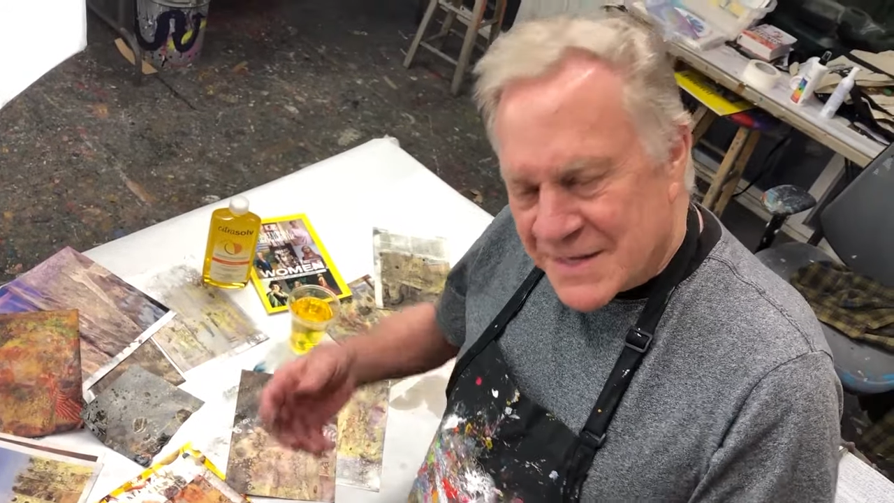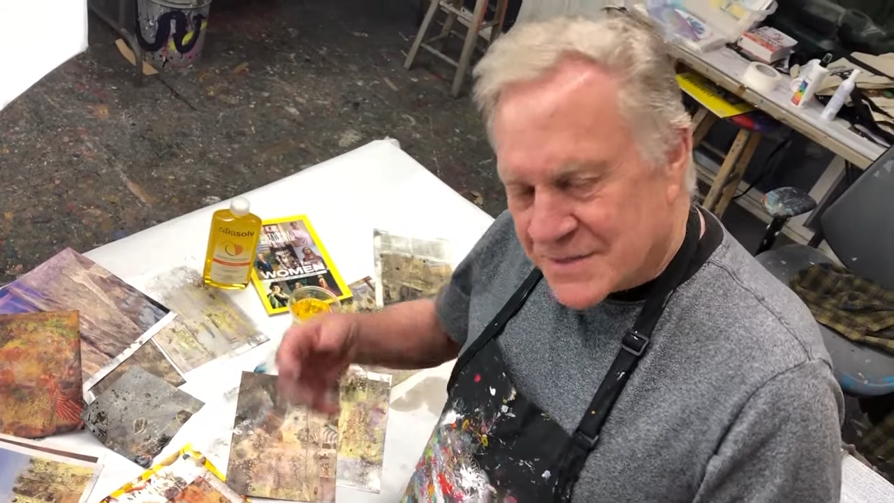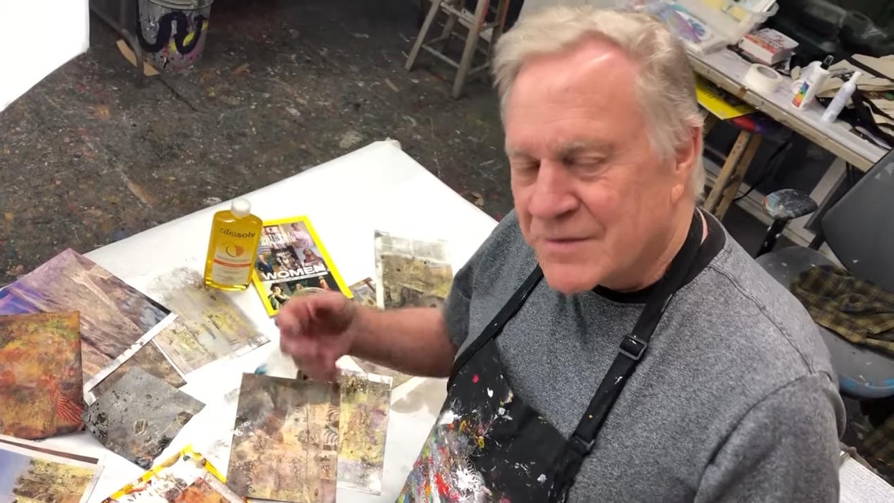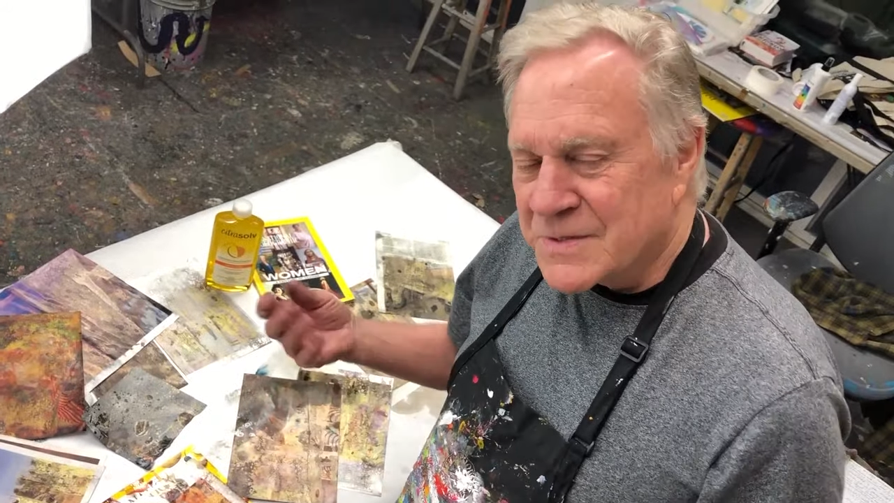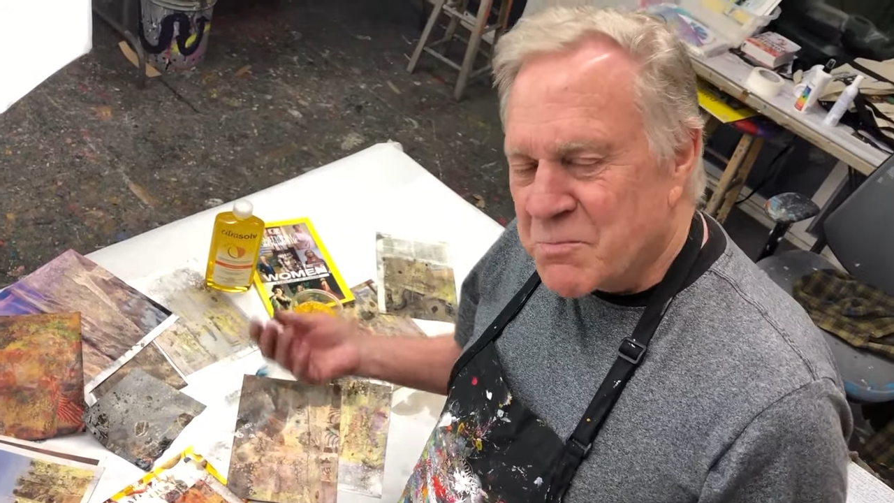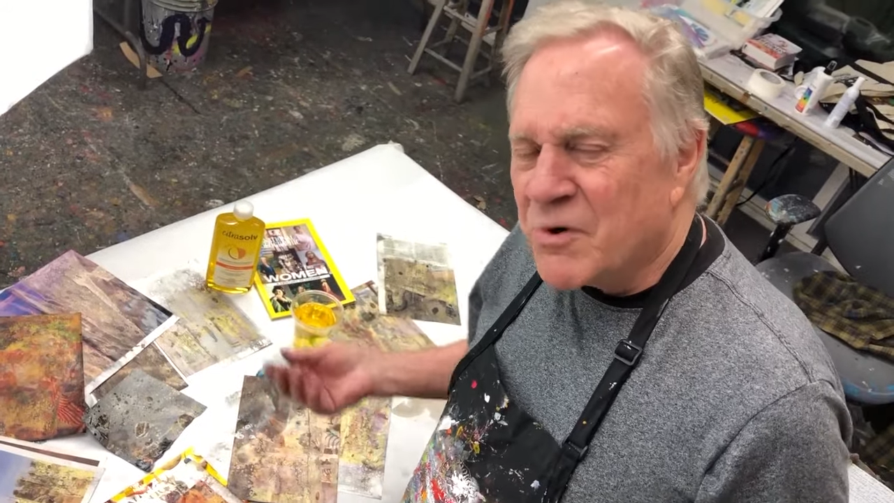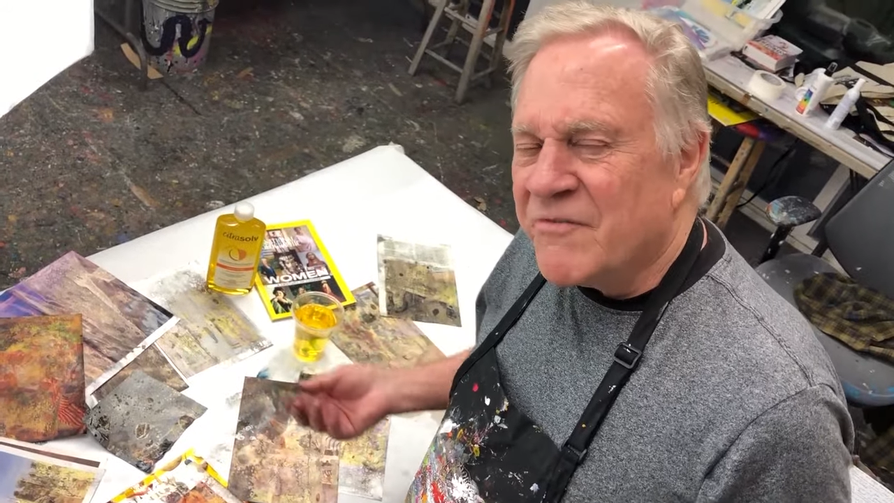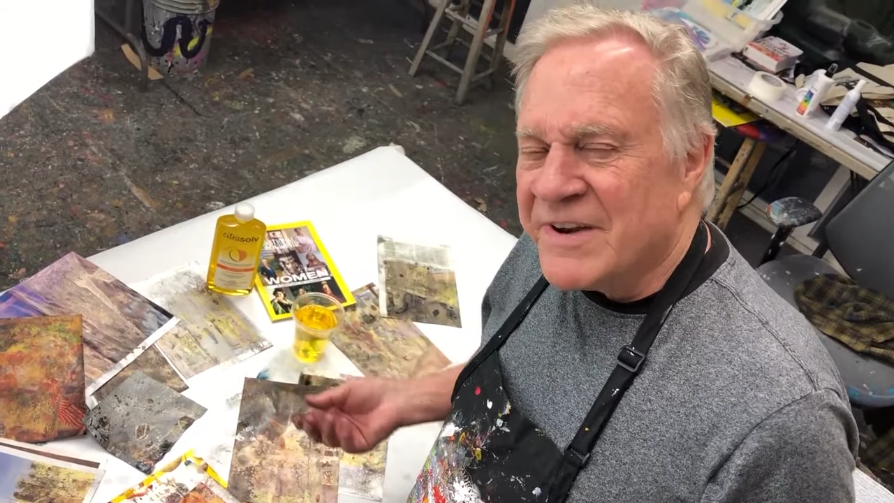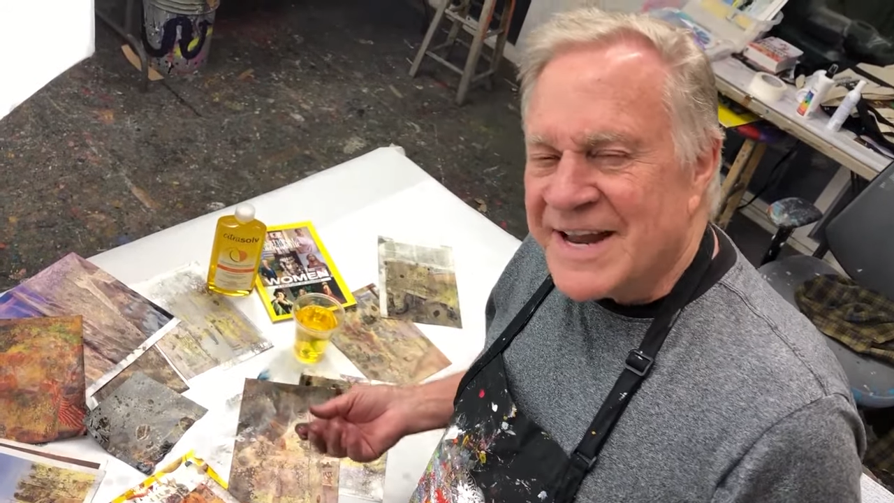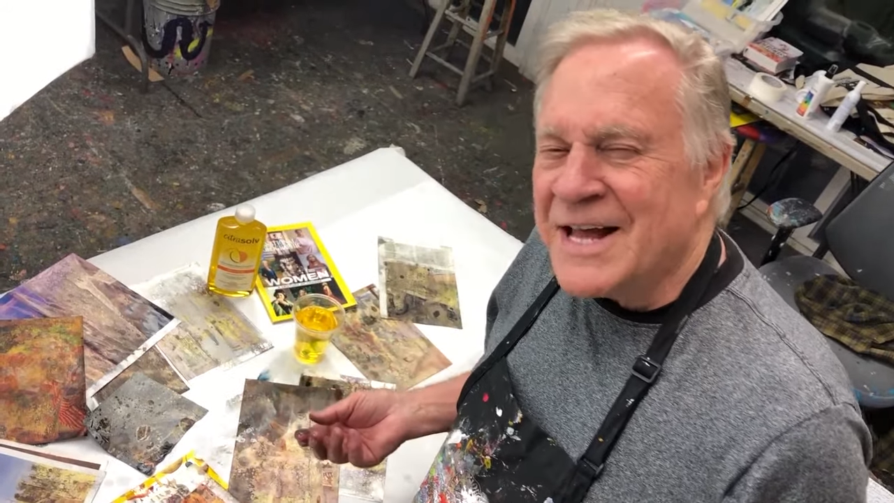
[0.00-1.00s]
So it's more
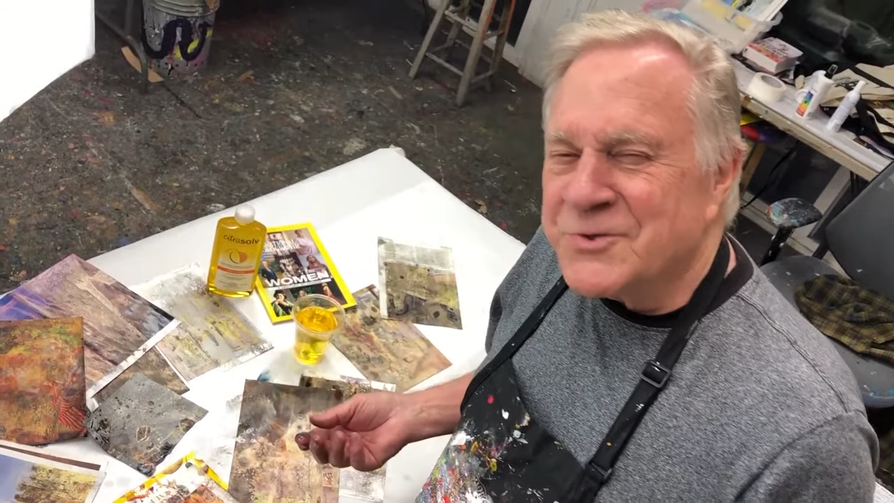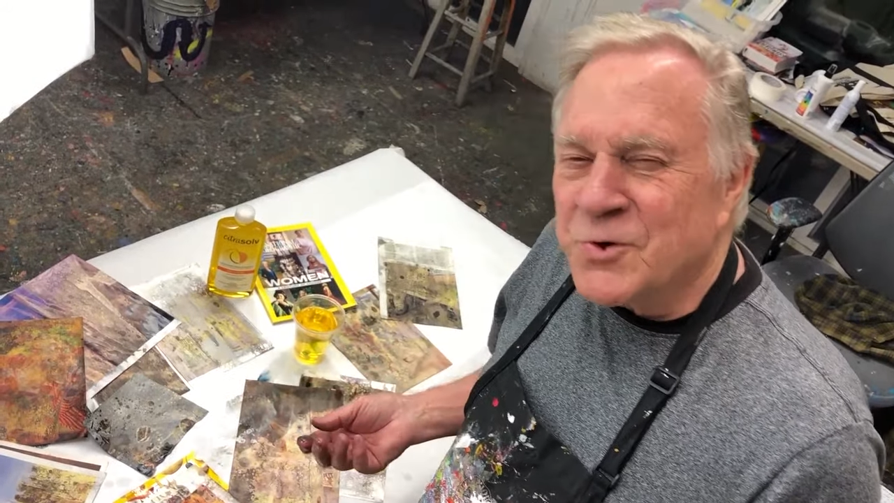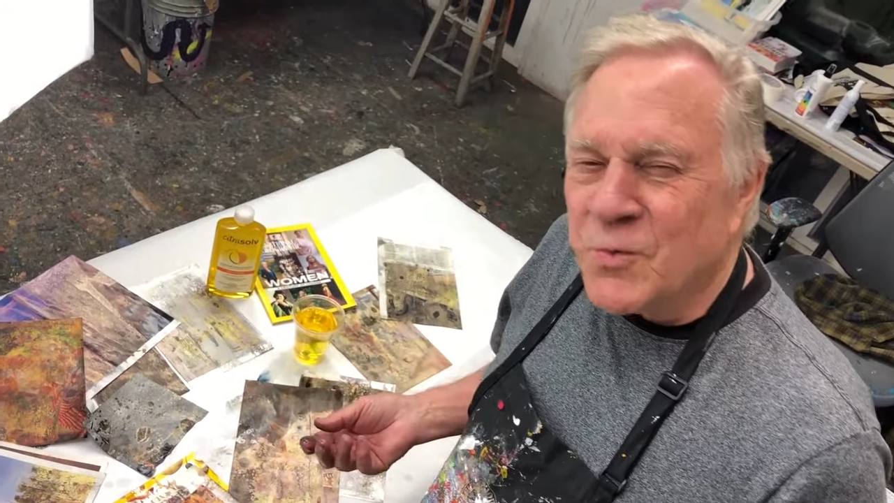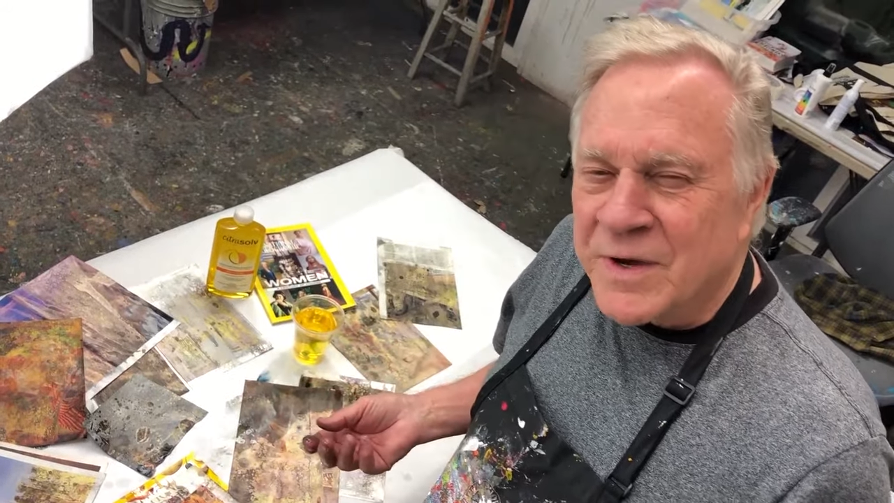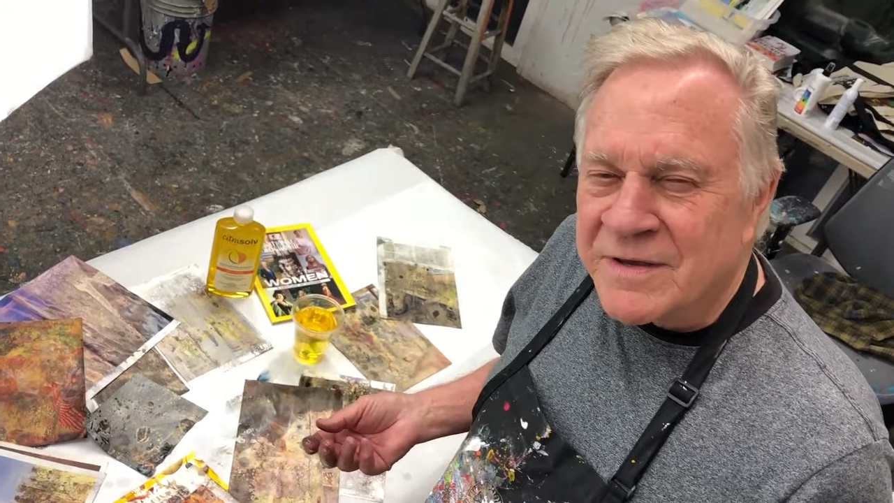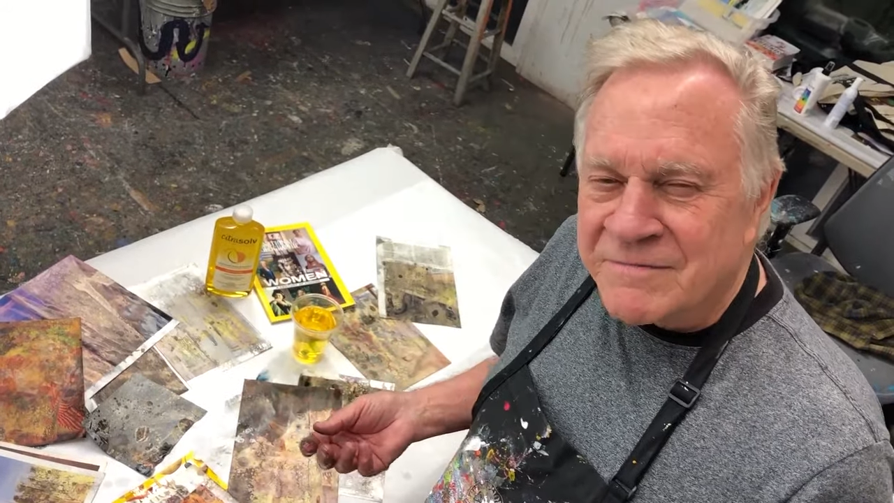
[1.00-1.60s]
of a natural way